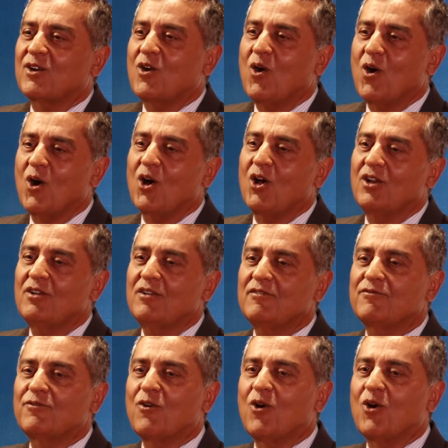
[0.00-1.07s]
call
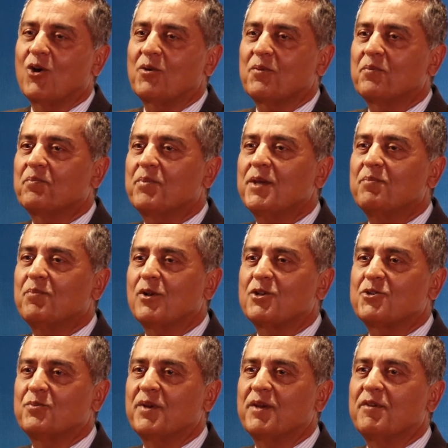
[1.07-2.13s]
for people
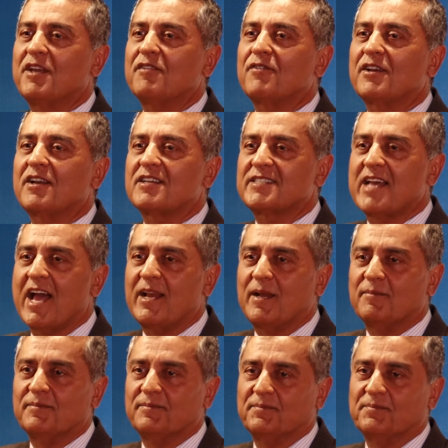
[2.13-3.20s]
to be given asylum.